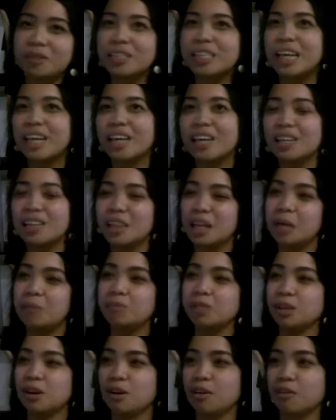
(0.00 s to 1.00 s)
take a
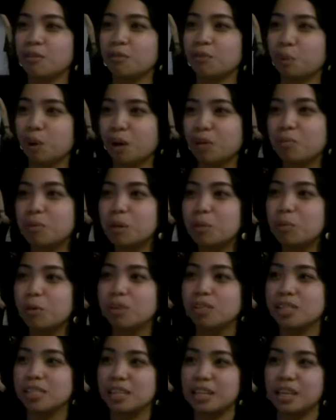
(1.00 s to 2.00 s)
glimpse of what
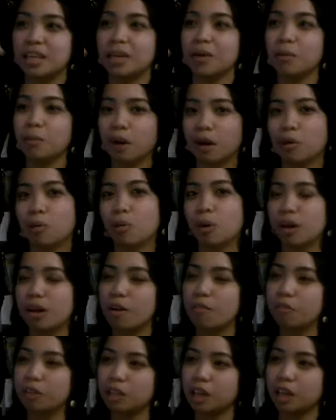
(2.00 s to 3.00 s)
people see about what
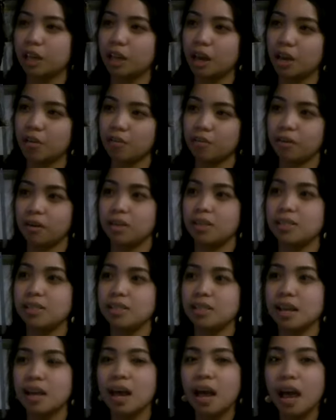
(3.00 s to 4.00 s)
everyday life
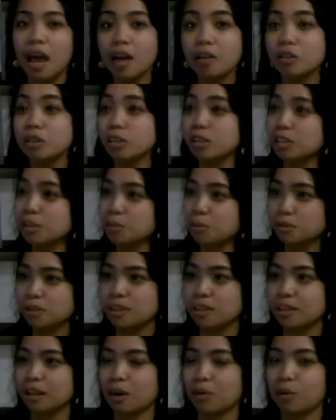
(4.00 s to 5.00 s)
is, and
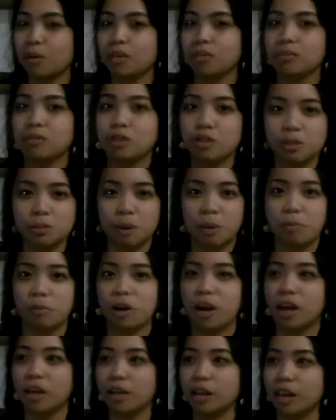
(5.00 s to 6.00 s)
juxtaposing that with newspaper
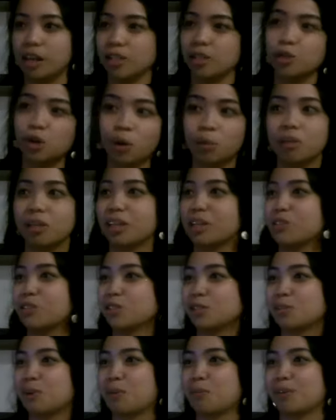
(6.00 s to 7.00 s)
headlines. Normally
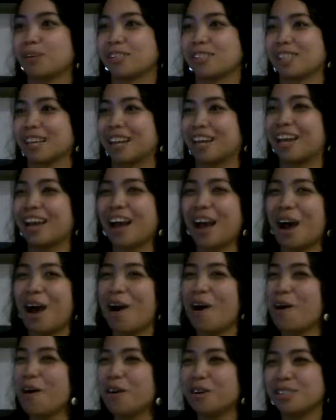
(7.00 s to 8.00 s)
newspapers like,
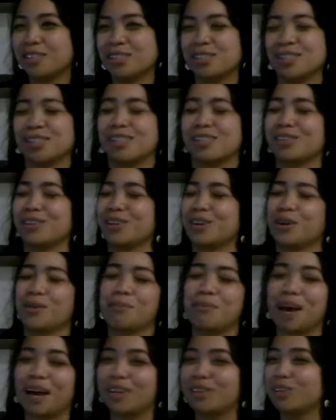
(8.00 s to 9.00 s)
oh, it's just
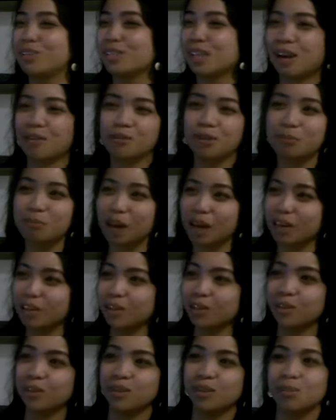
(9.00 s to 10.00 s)
bad news after bad
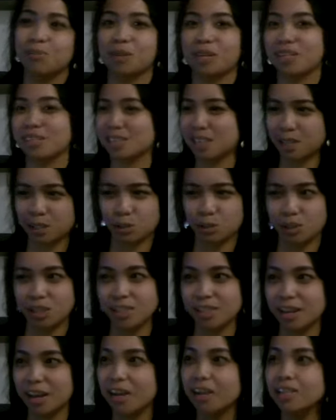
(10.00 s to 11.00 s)
news because that's what
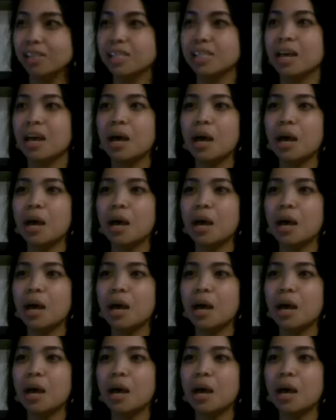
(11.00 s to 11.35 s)
sells.